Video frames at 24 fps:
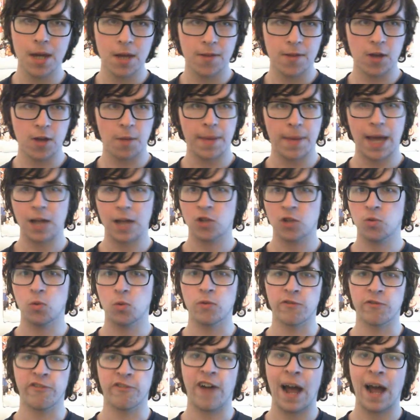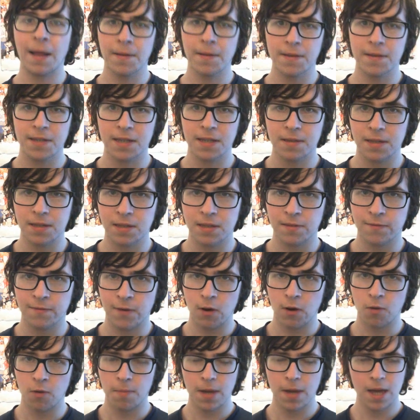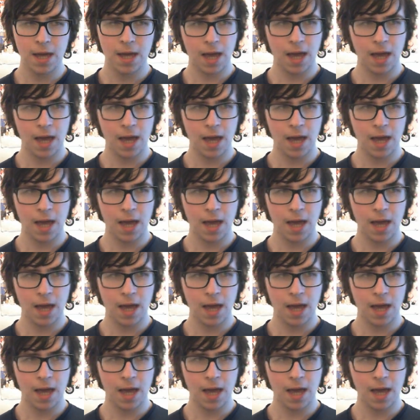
there could be actual violence in this film.